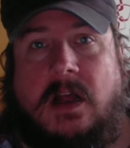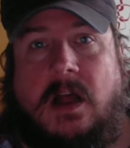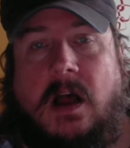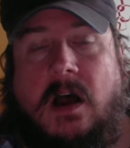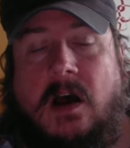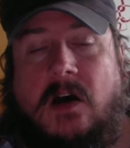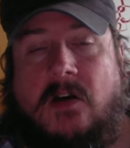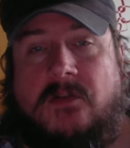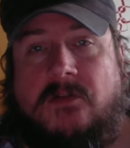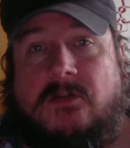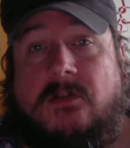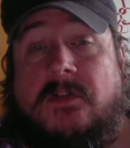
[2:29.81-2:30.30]

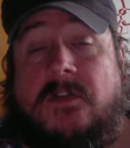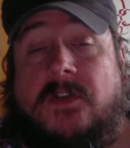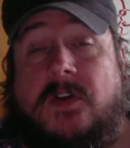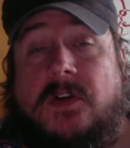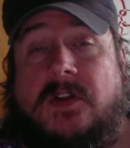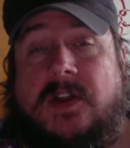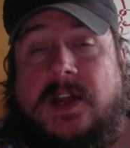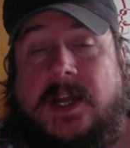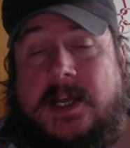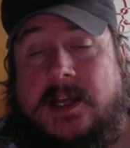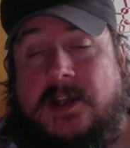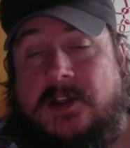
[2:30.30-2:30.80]
After a few
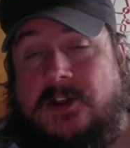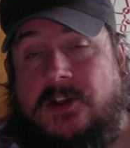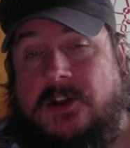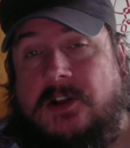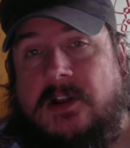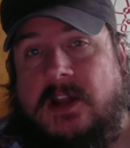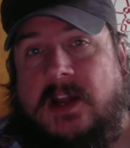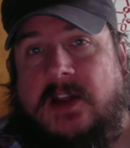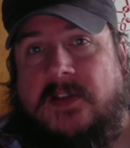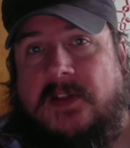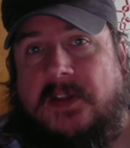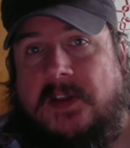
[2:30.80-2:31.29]
days, you'll
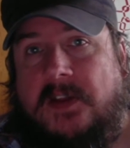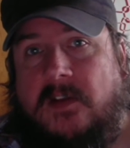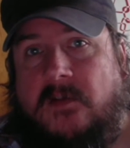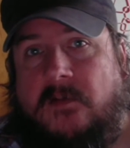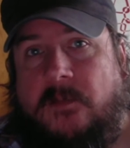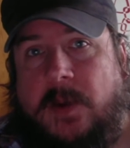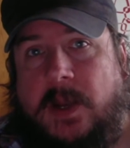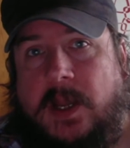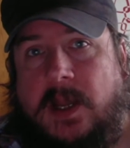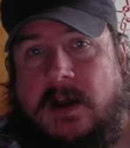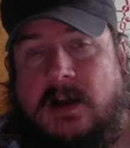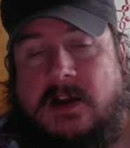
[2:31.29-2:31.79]
learn this off
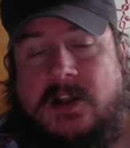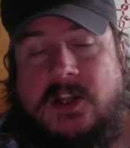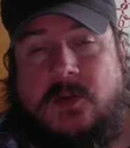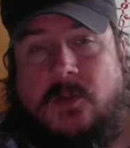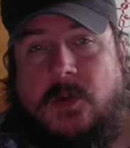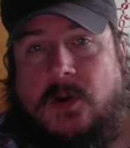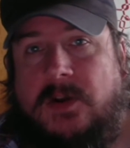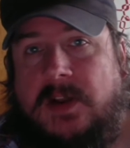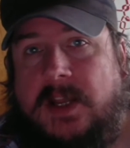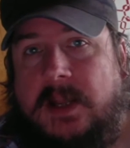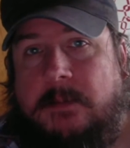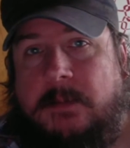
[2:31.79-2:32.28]
by heart and you
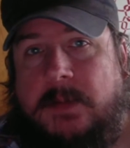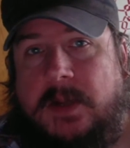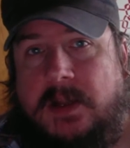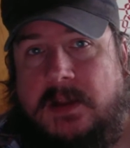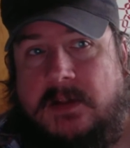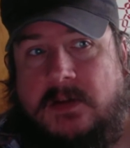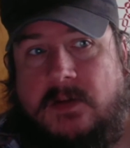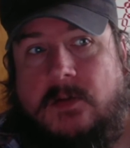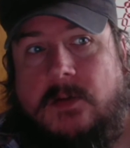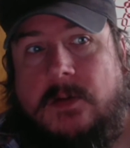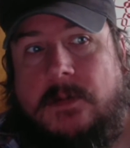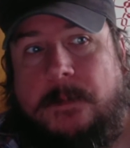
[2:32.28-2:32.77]
won't need me
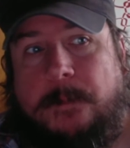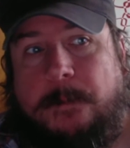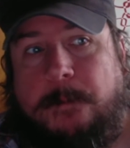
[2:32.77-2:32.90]
at all.